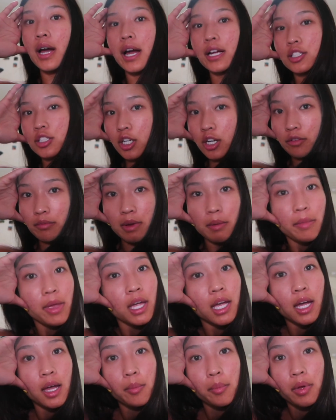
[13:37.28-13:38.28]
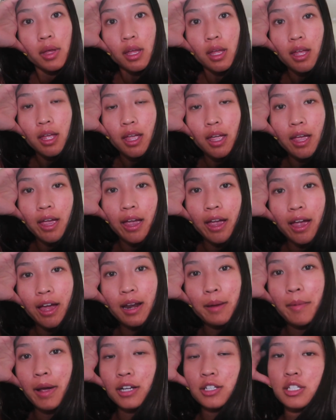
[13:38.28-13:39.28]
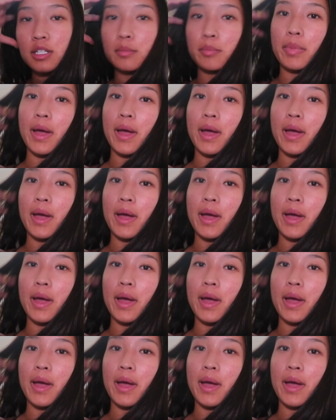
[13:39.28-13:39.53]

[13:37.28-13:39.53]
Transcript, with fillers: I took off my makeup and I'm actually